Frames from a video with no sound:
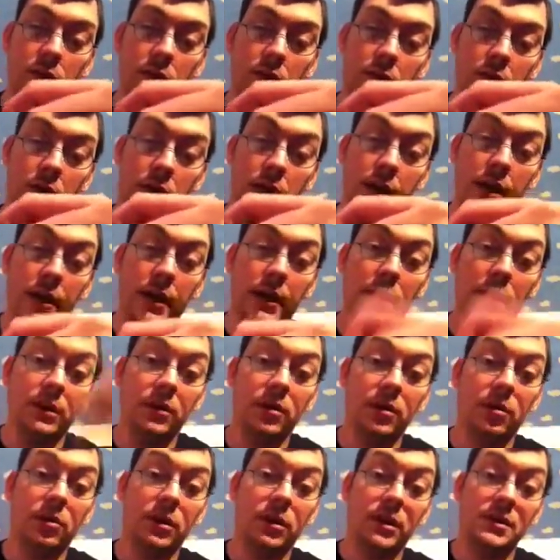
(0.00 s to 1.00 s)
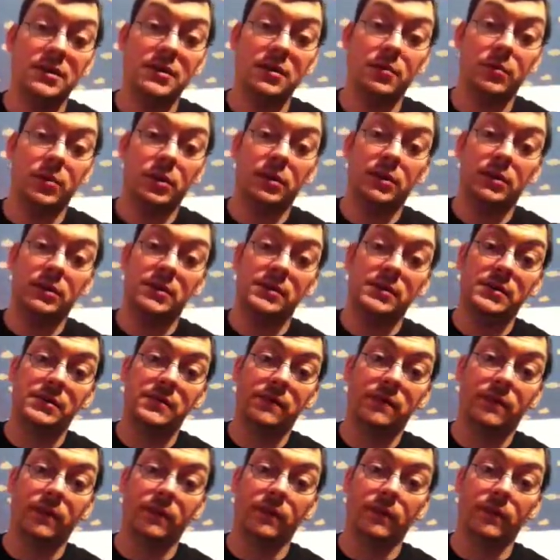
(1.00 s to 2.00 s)
And another nice thing about this,
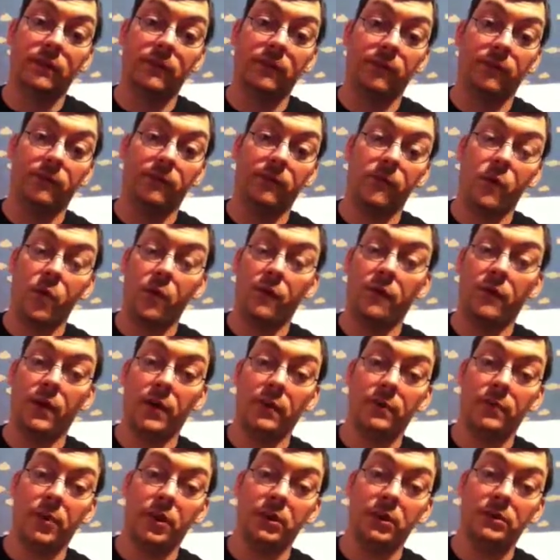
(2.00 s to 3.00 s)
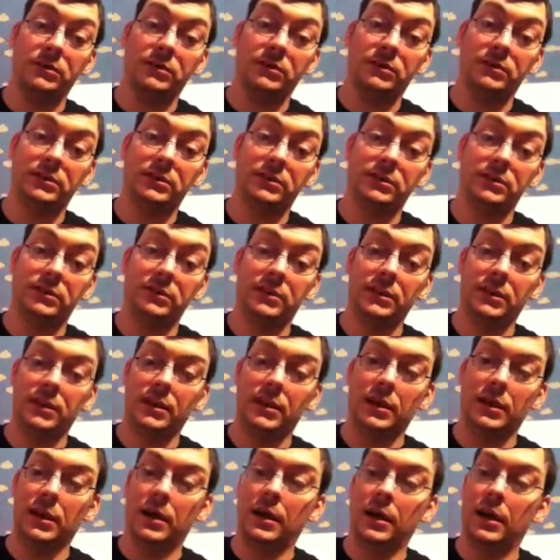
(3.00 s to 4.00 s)
for $4 or $5,
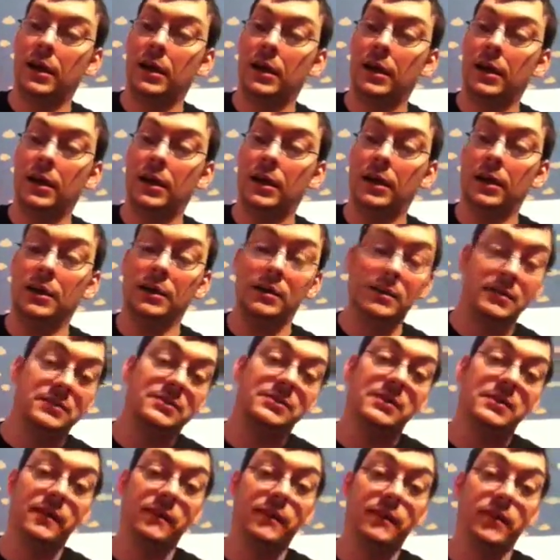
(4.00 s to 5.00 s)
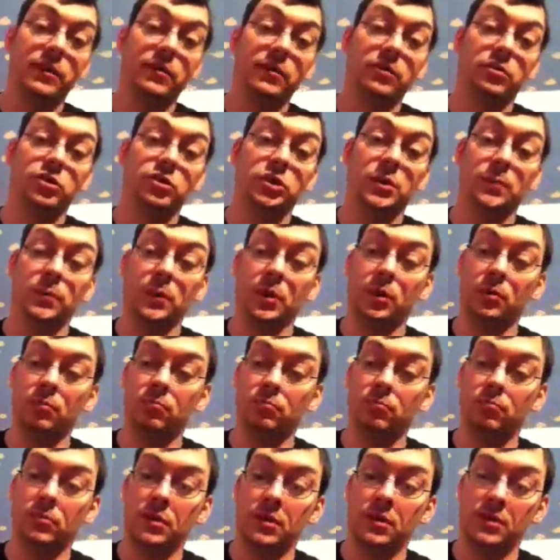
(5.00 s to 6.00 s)
It's got very little chipping.
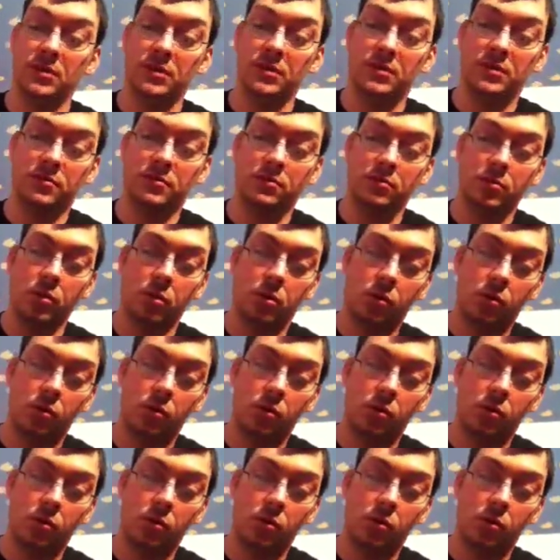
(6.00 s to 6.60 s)
It's all